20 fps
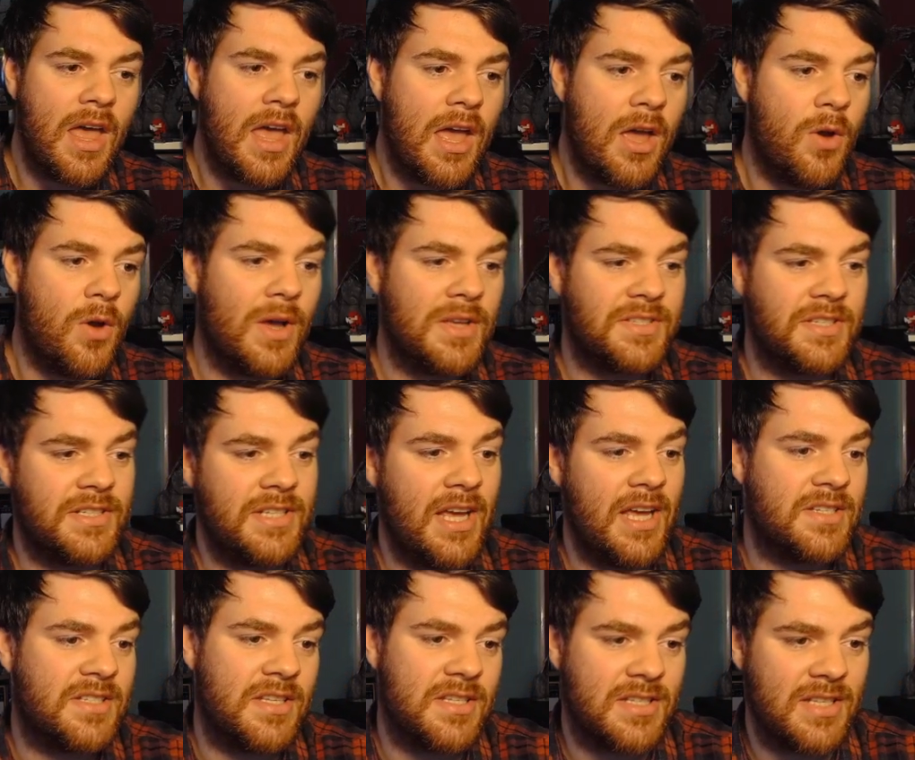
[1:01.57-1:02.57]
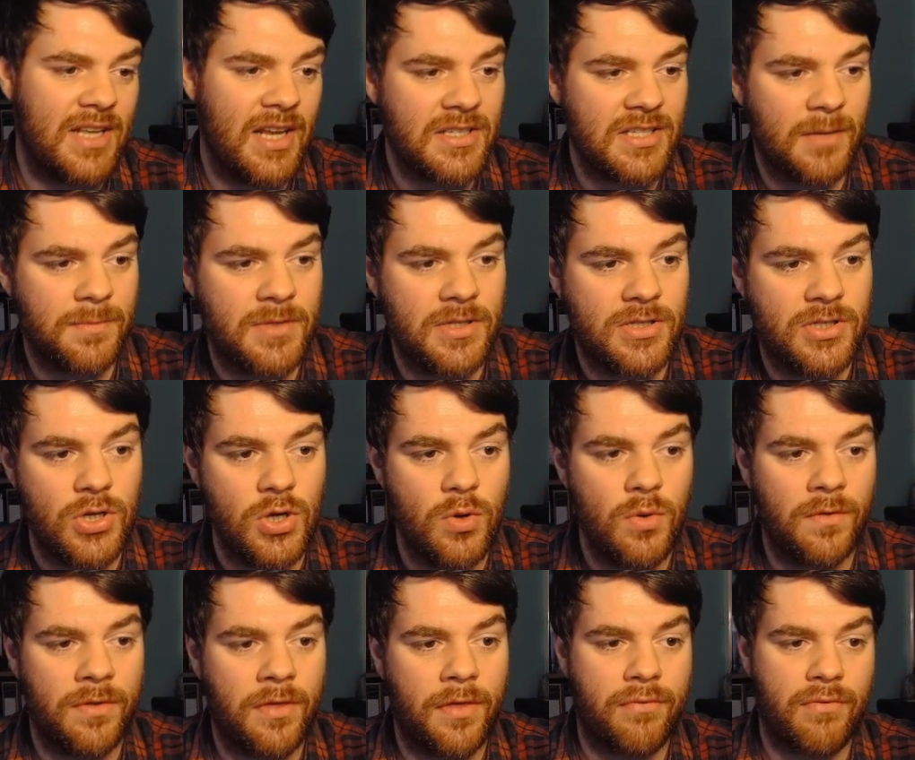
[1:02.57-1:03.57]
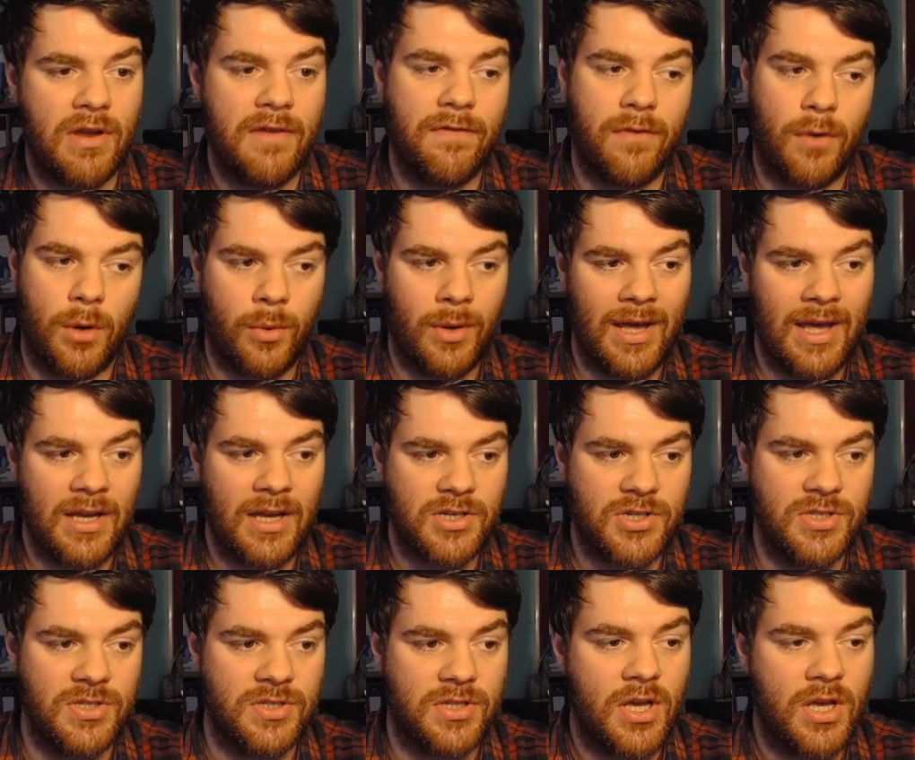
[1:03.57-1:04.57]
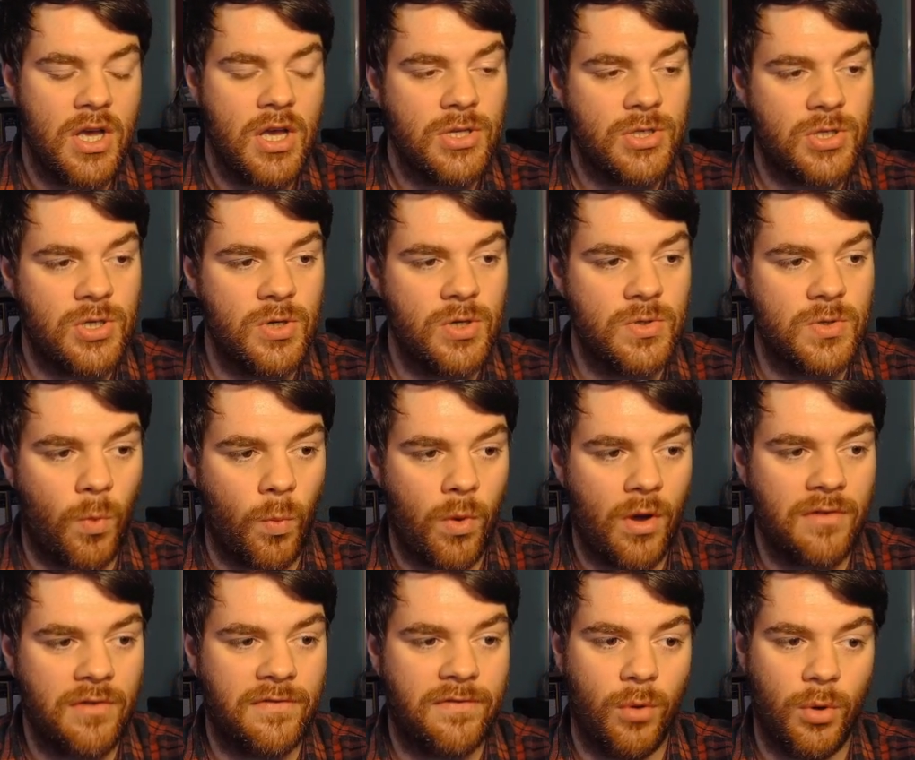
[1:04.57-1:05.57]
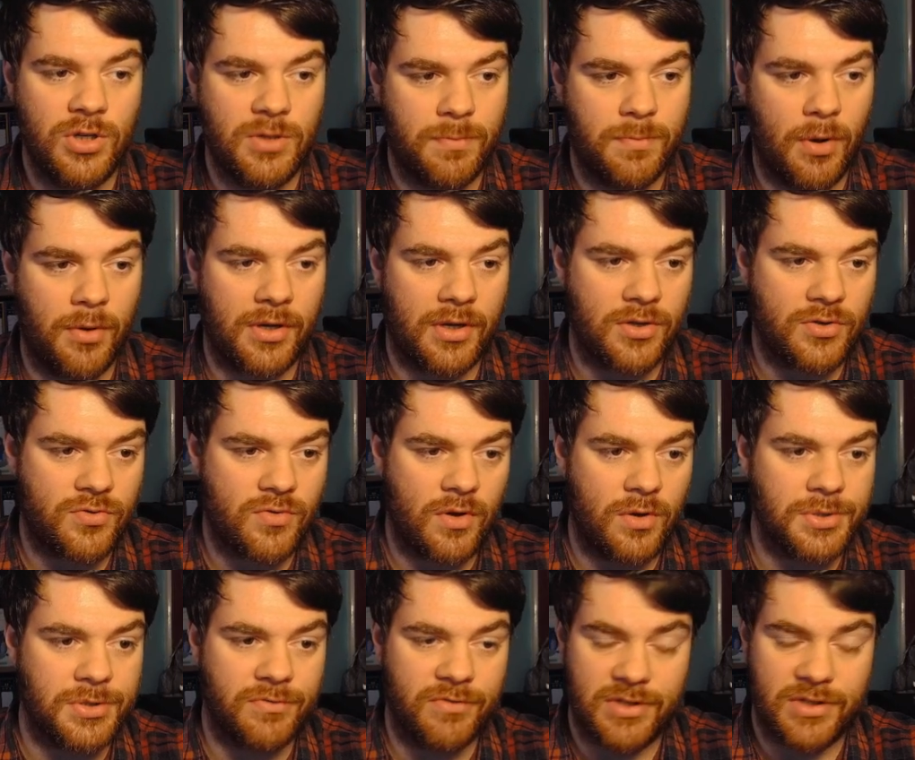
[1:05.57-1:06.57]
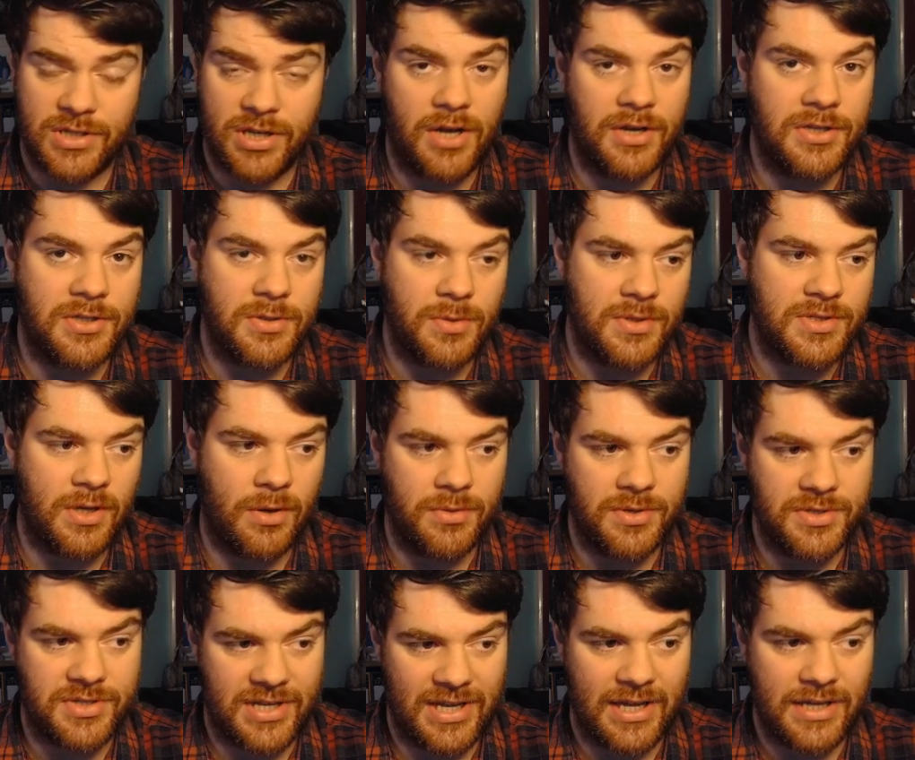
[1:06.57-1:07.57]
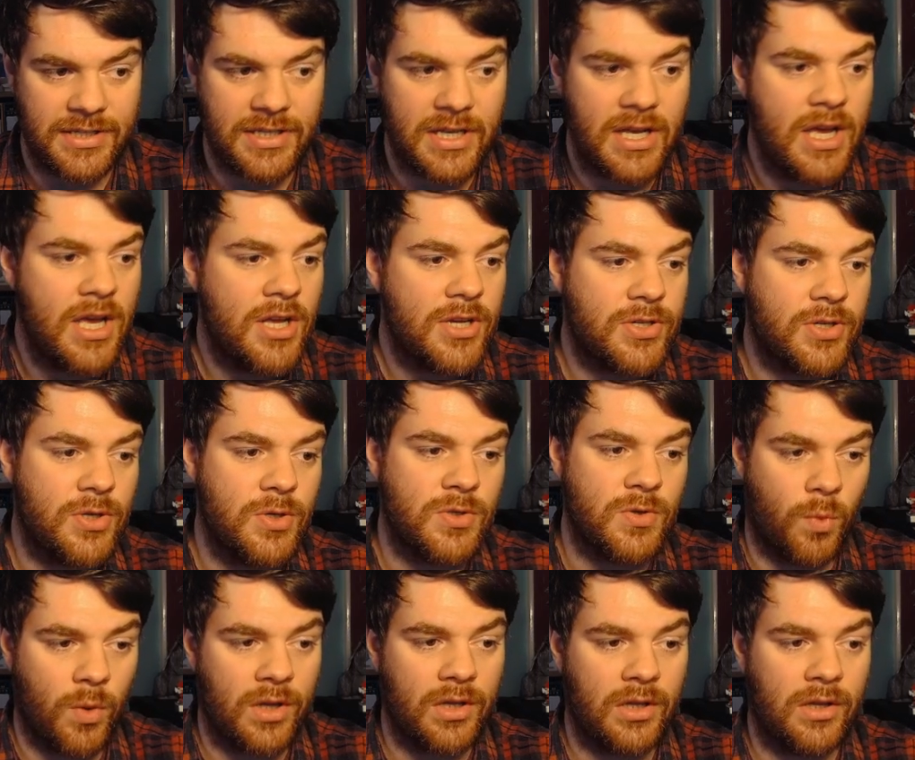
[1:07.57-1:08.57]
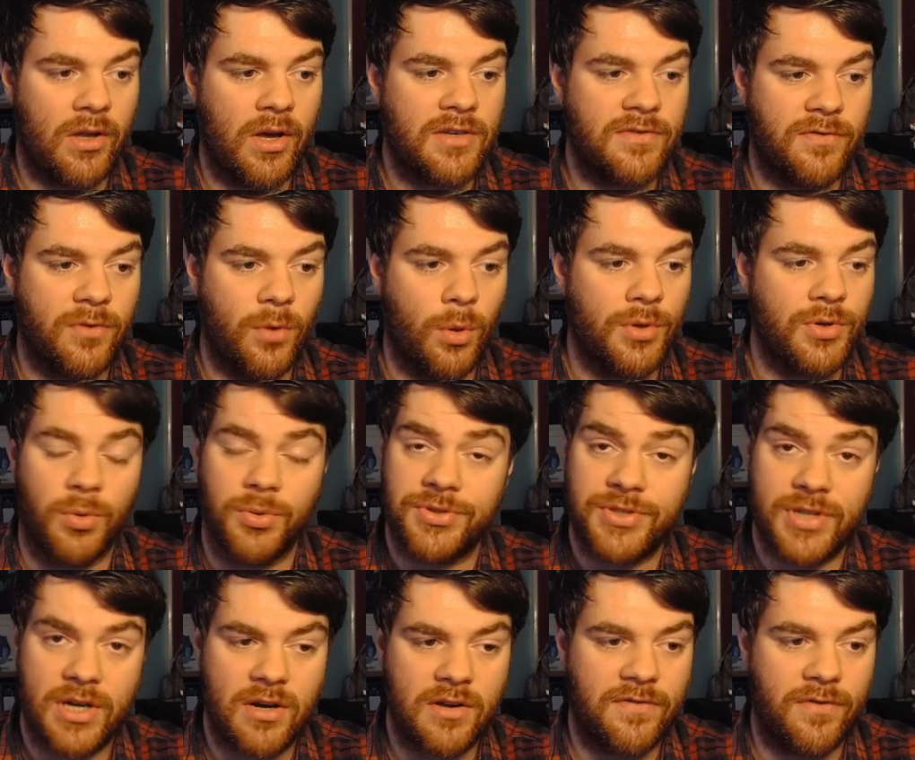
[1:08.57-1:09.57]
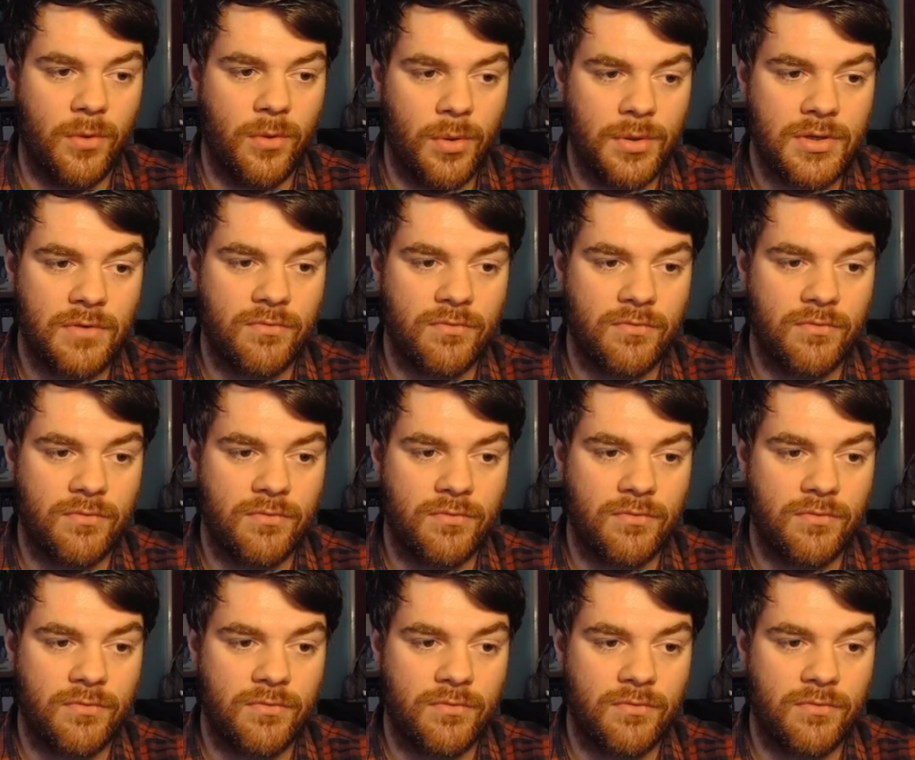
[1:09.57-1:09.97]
who has the text: select up to 2 of the 3 following actions. Choose one forward your opponent controls, return it to its owner's hand. Choose one light forward or dark forward,